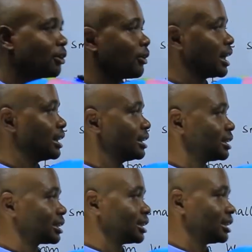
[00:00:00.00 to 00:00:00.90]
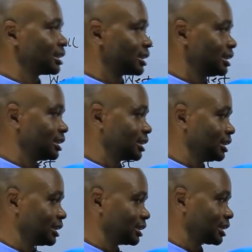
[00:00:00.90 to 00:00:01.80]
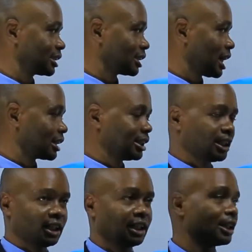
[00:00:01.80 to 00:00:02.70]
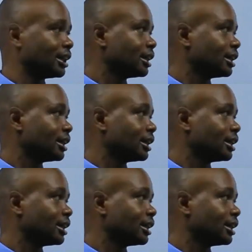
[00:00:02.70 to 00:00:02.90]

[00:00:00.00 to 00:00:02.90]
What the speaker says: Where is it at there